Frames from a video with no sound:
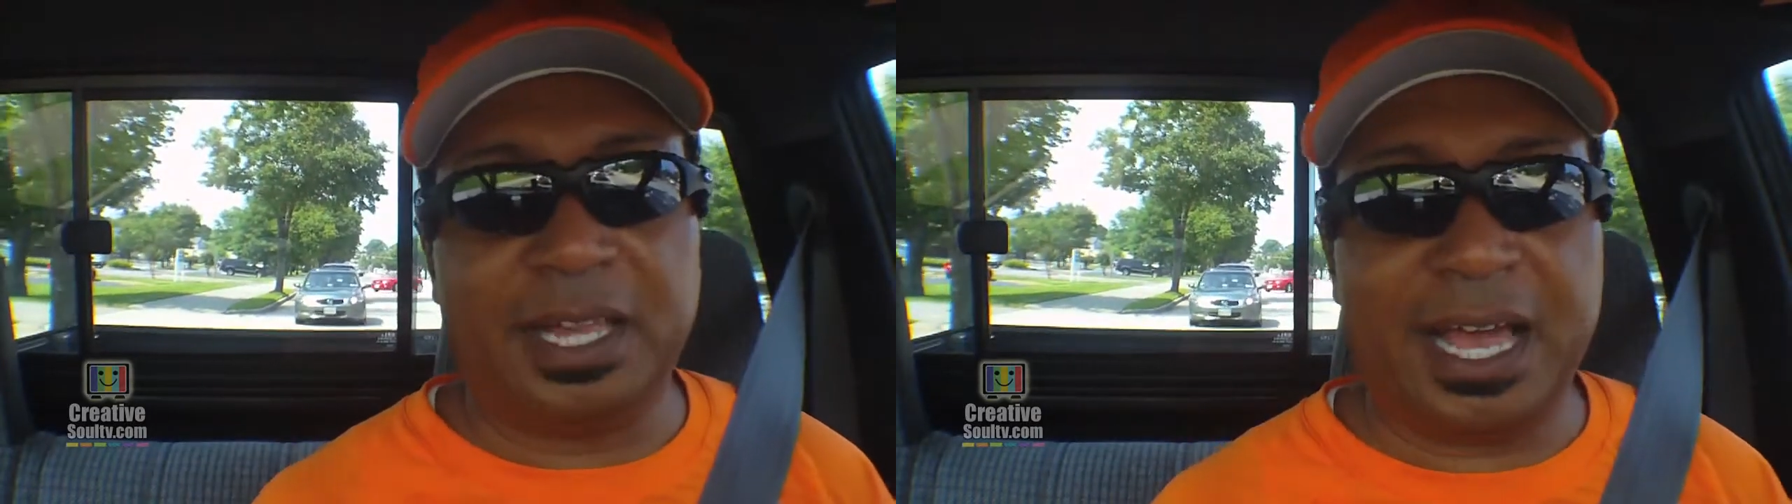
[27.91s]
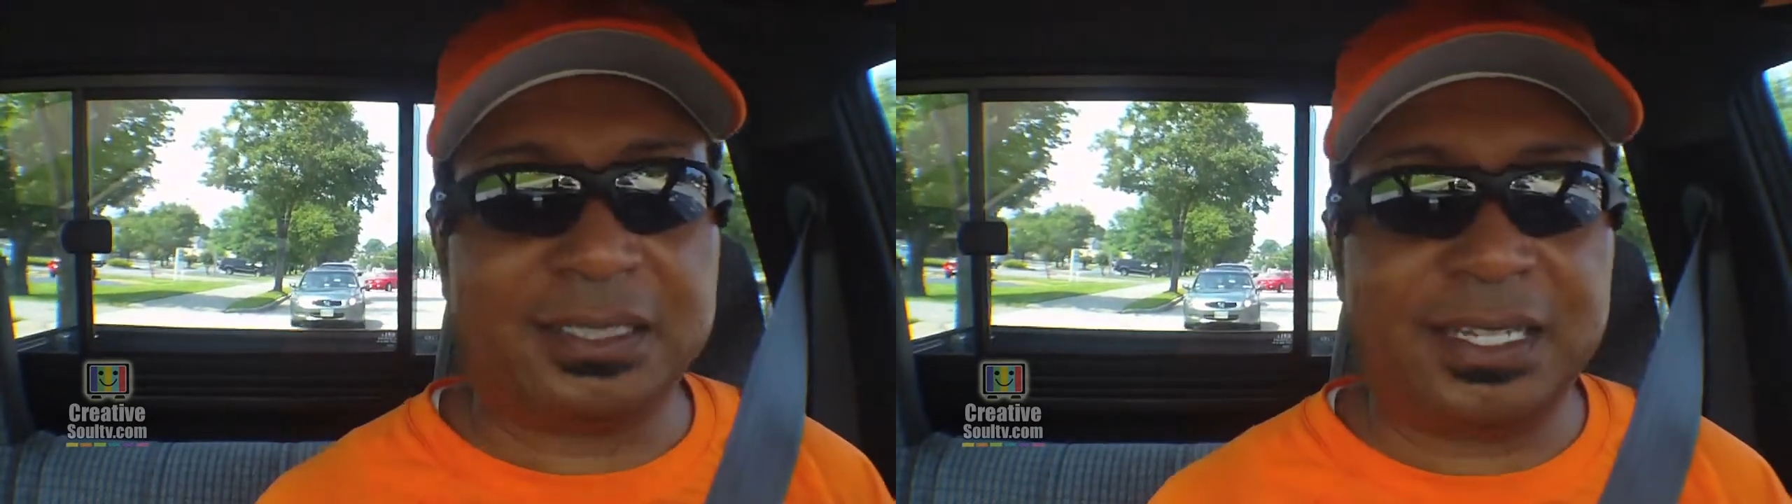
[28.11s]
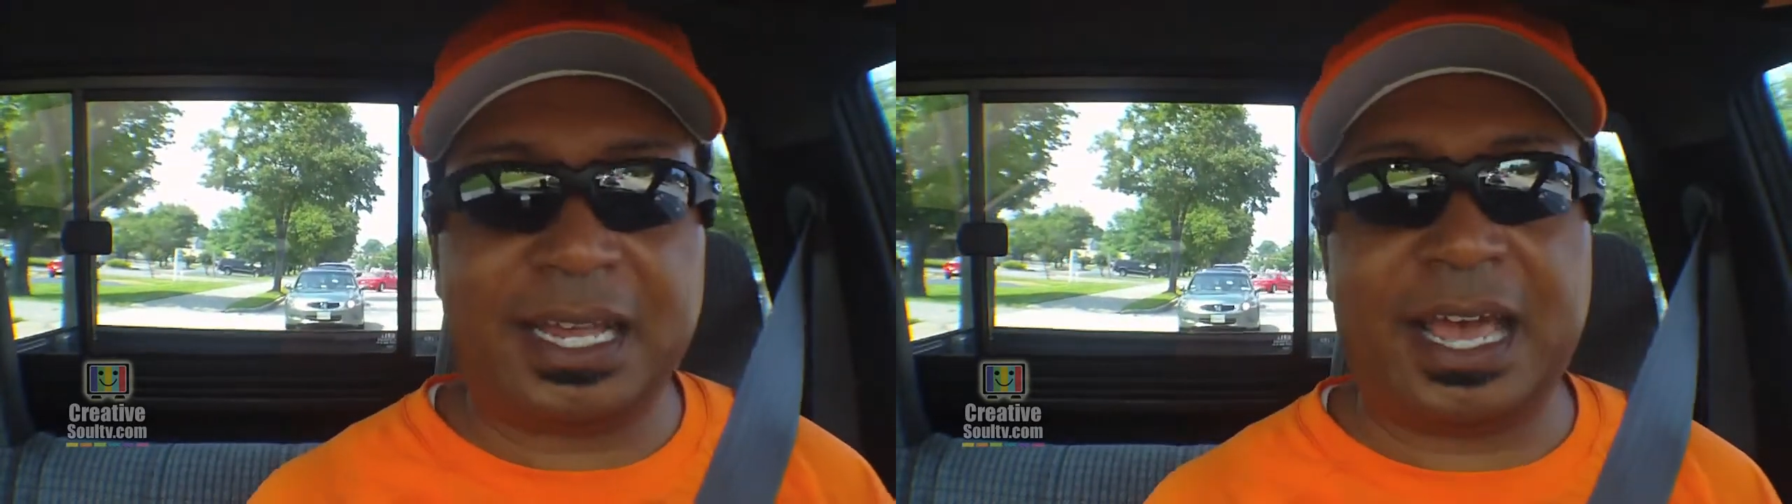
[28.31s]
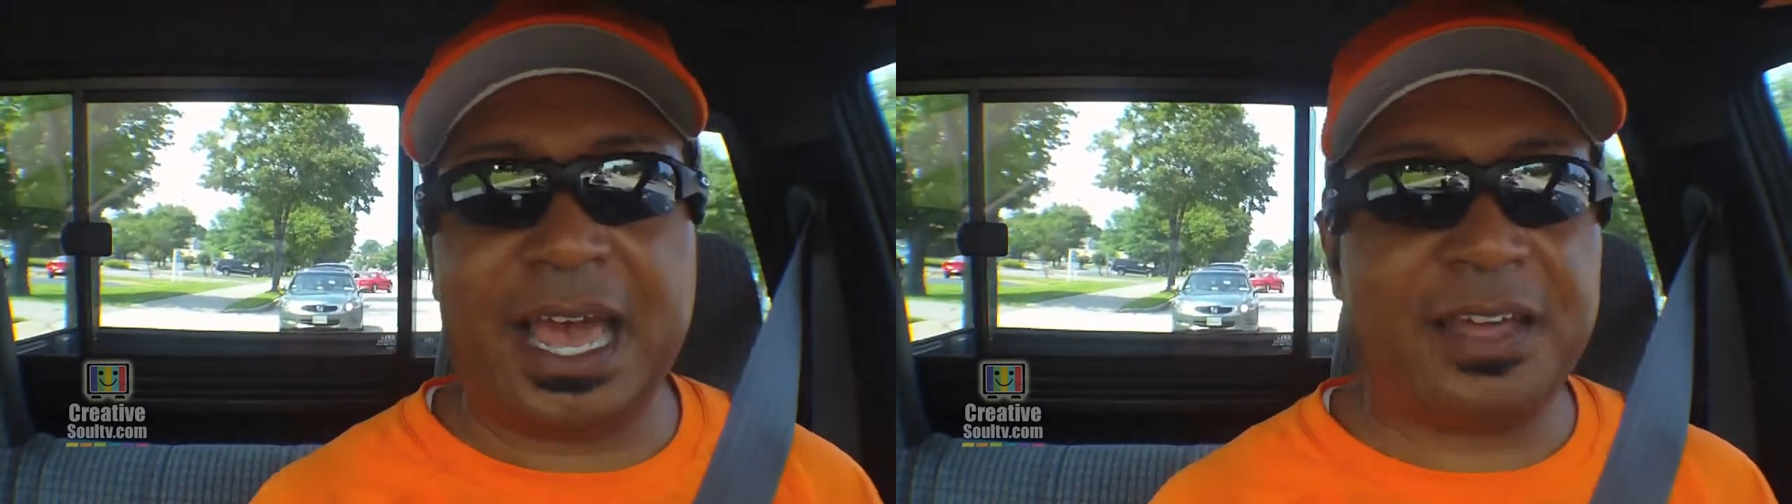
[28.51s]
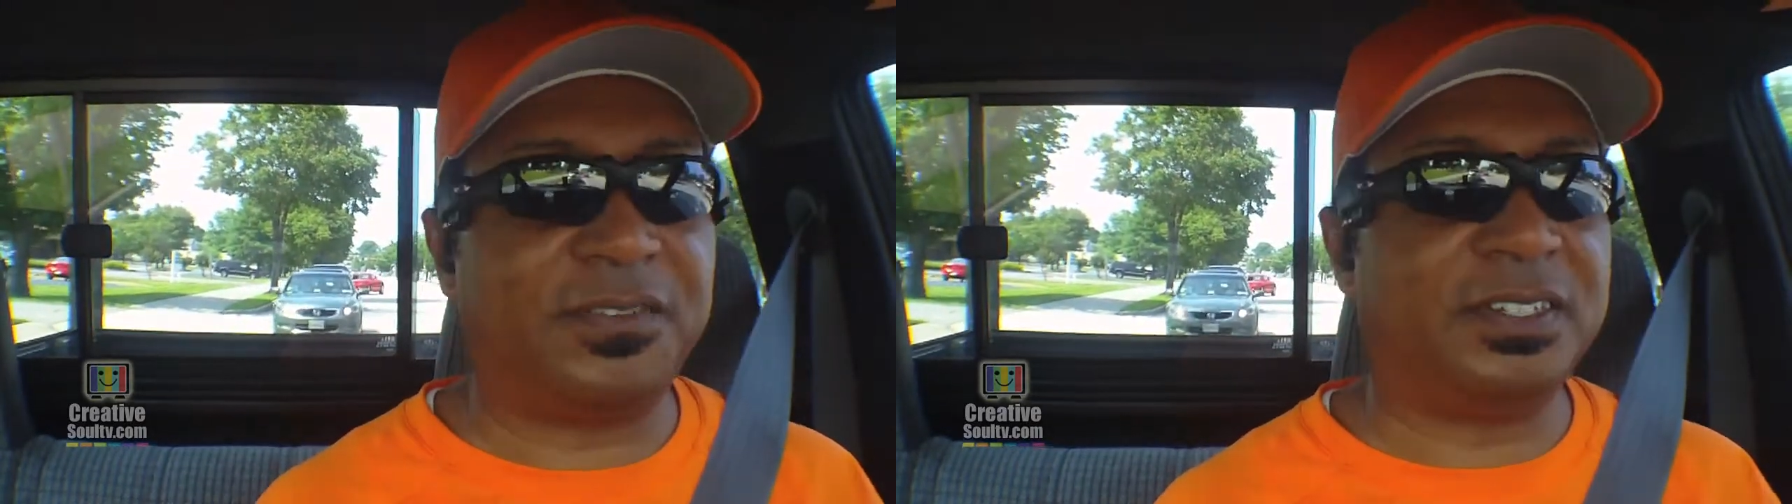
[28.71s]
Last night I
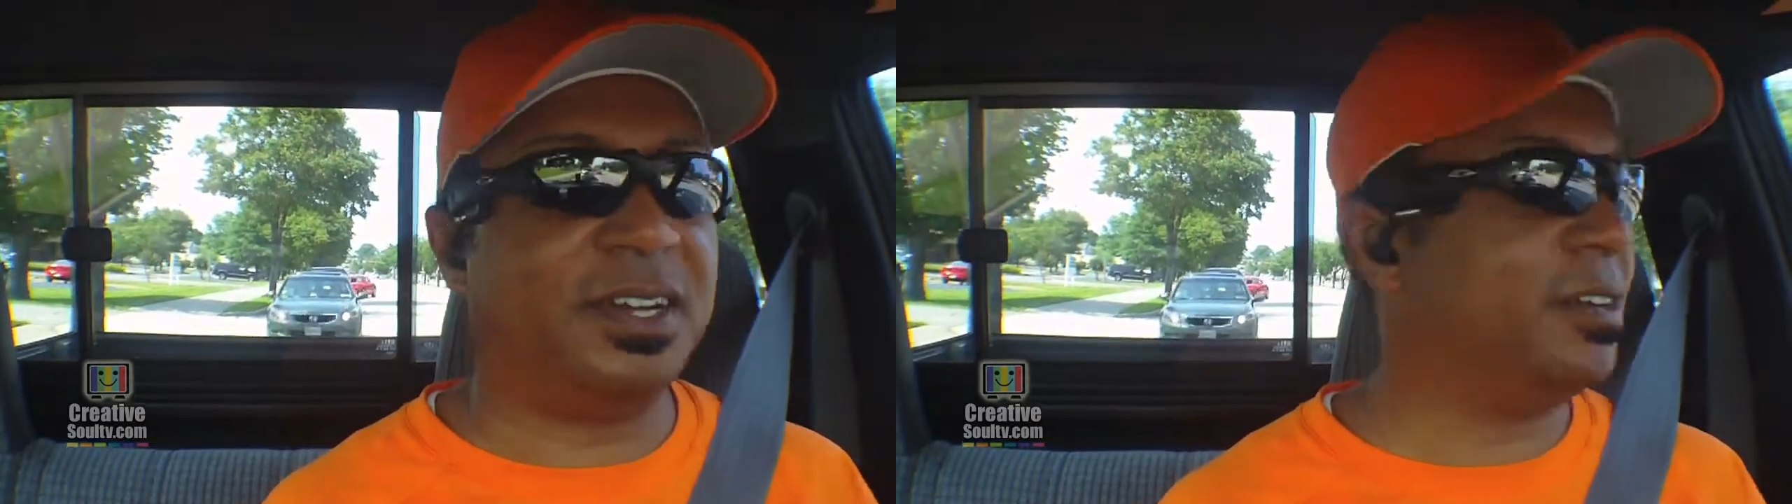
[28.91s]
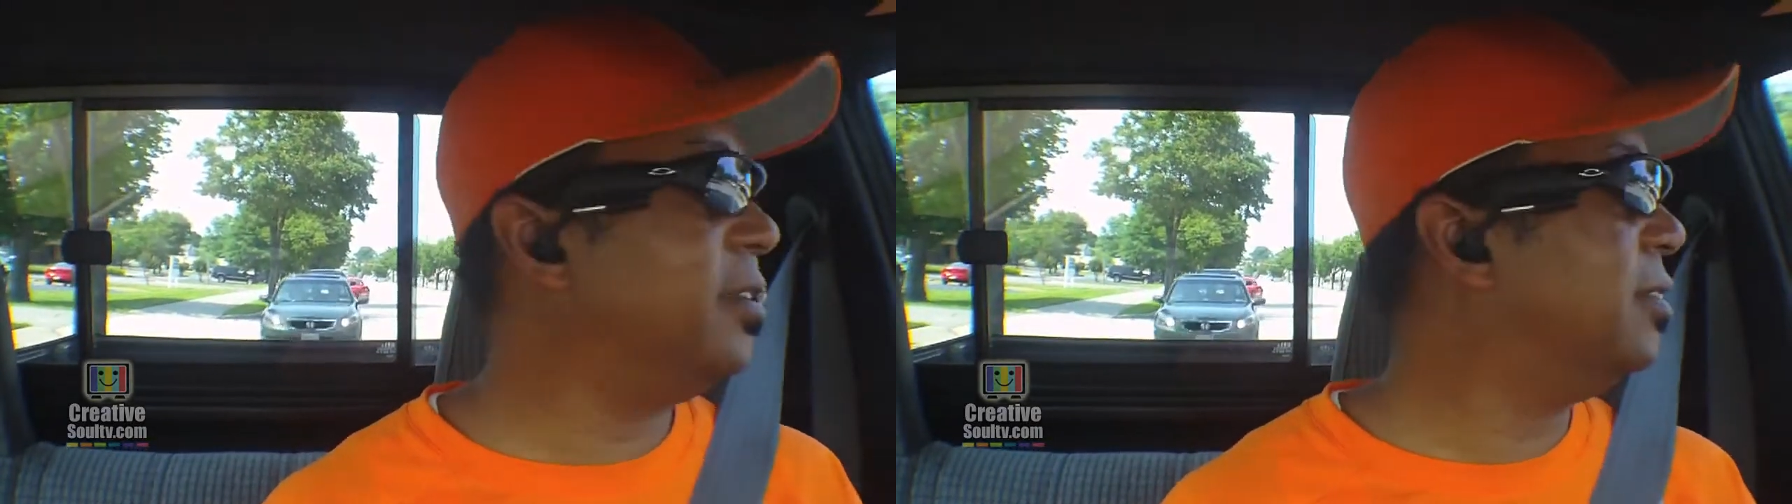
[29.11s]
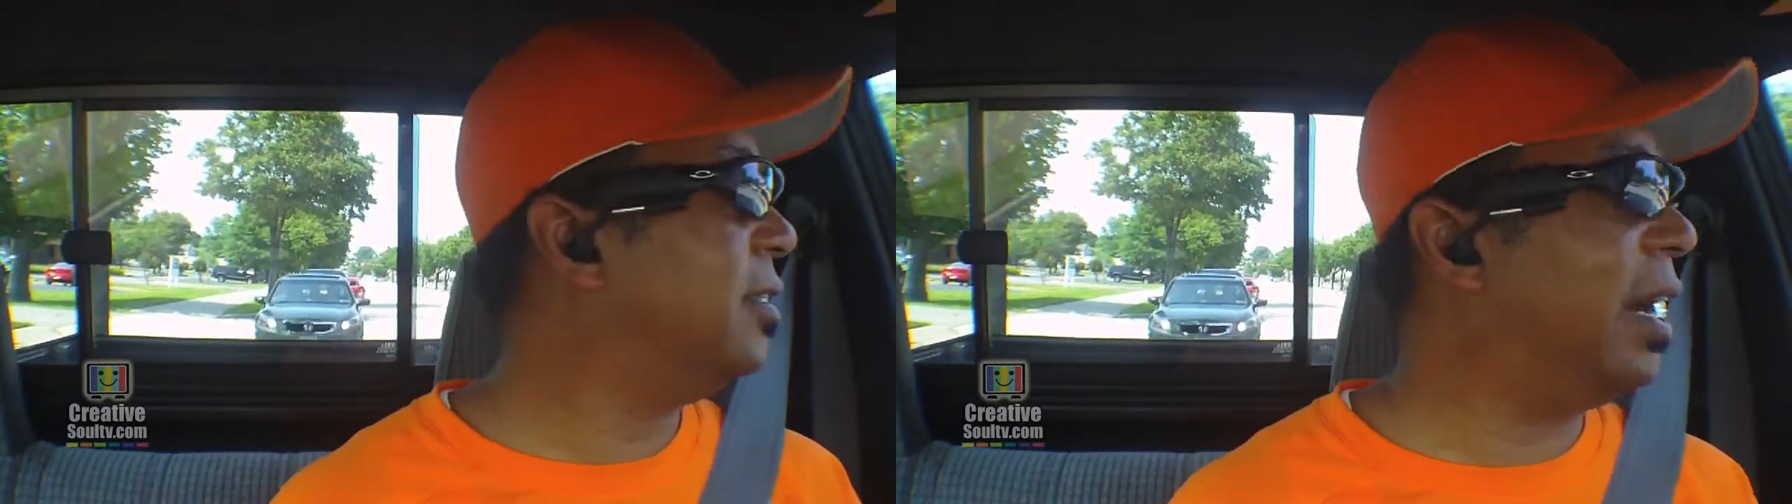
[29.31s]
had for dinner,